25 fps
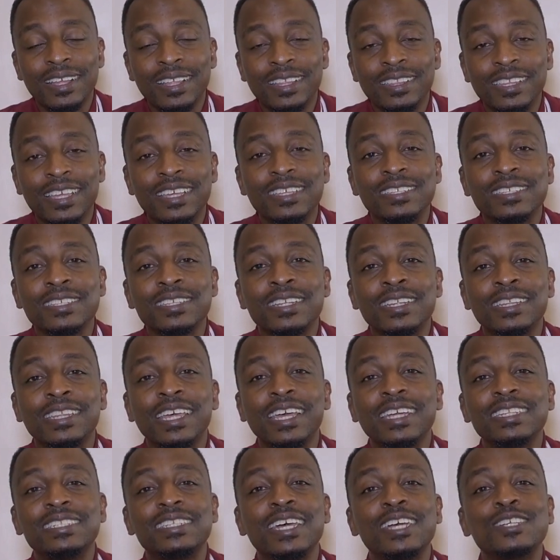There's,
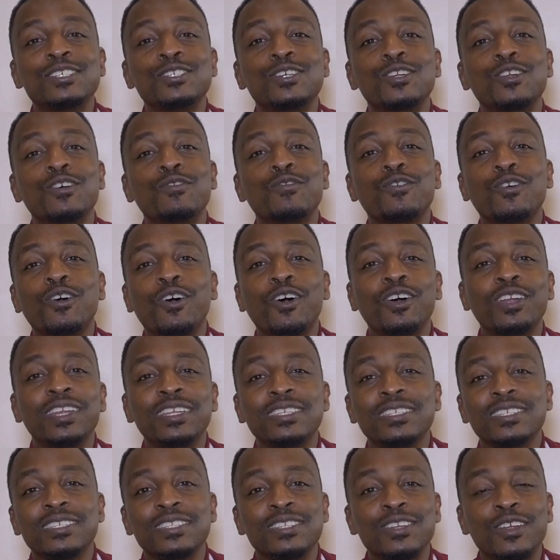the intention of God
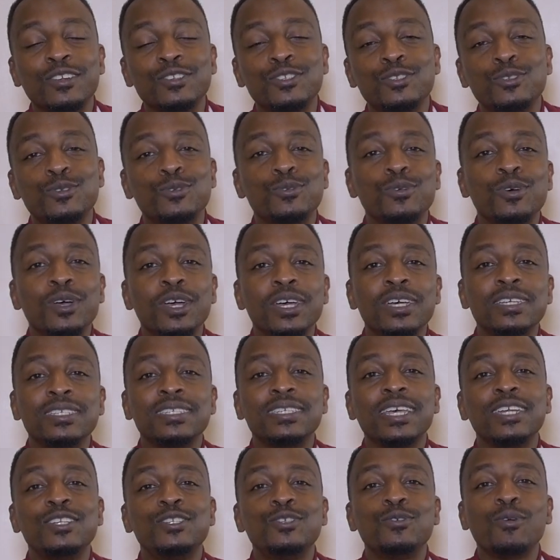is not to
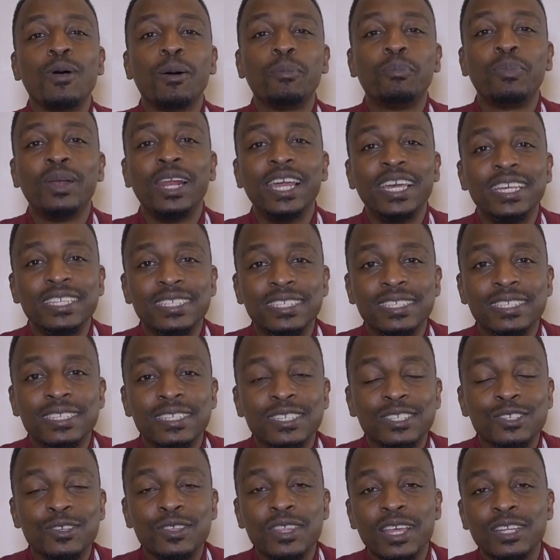set you
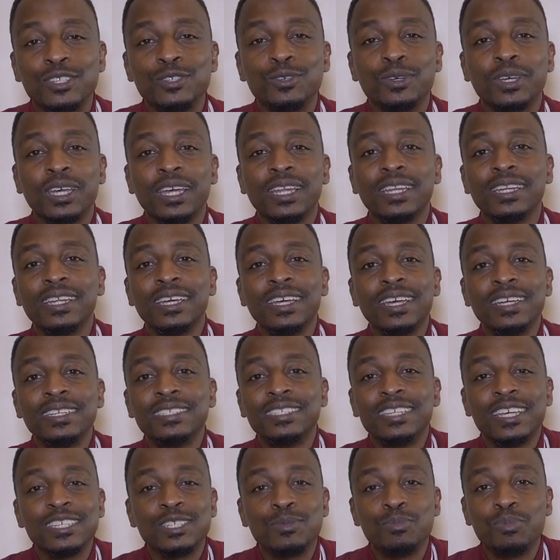ablaze so that you can
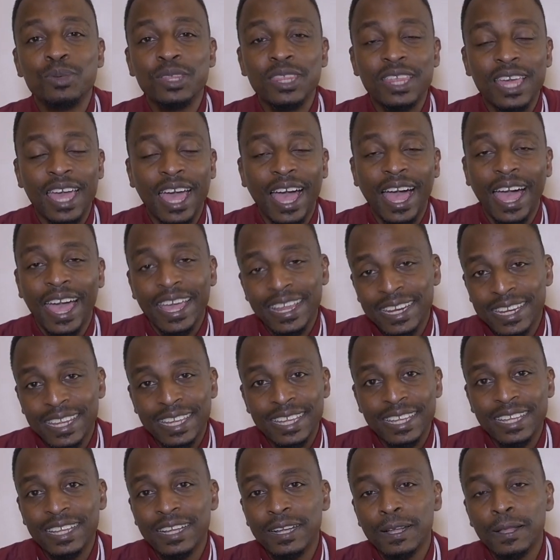just be there
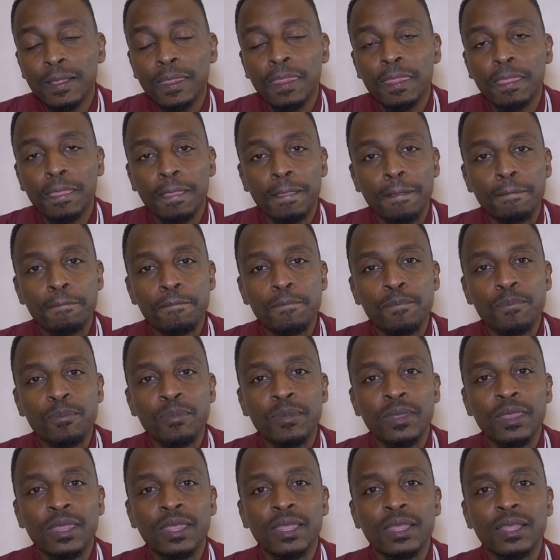hiding.
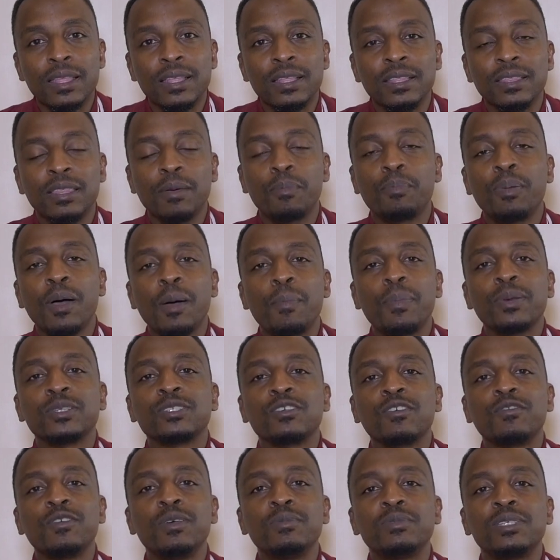The
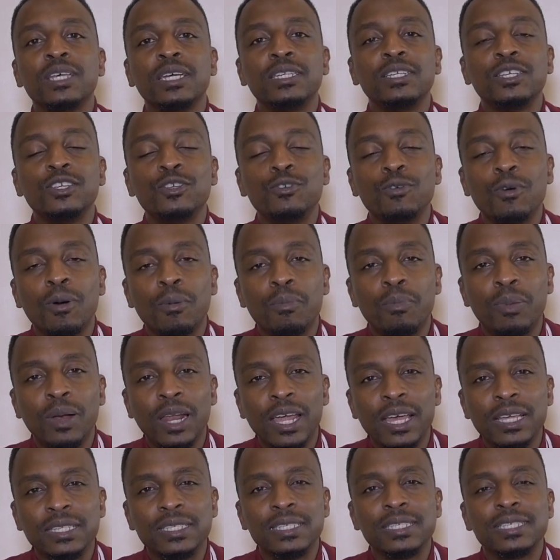purpose of Him setting you
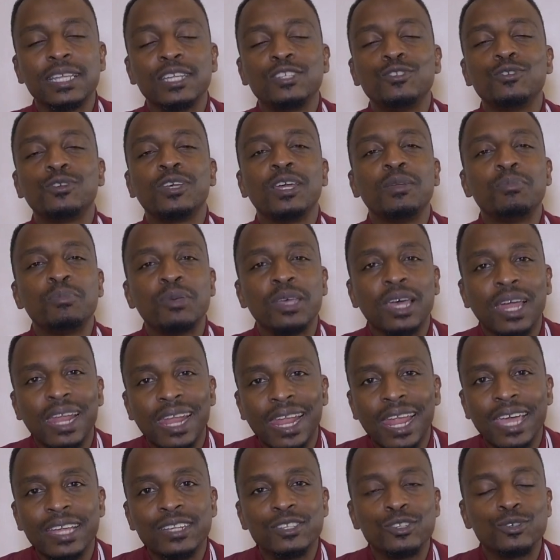ablaze is that you can be a
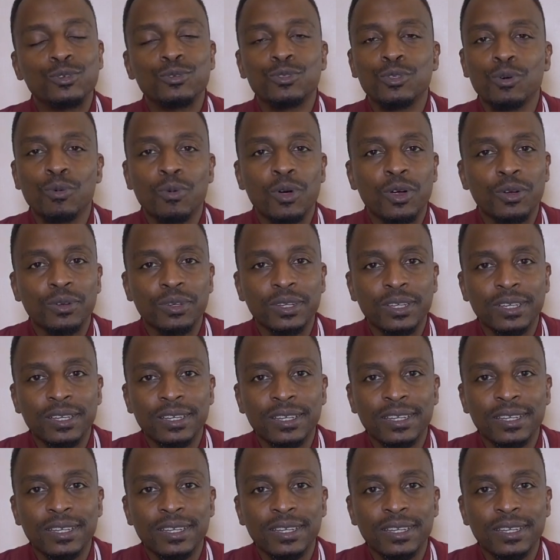light to the world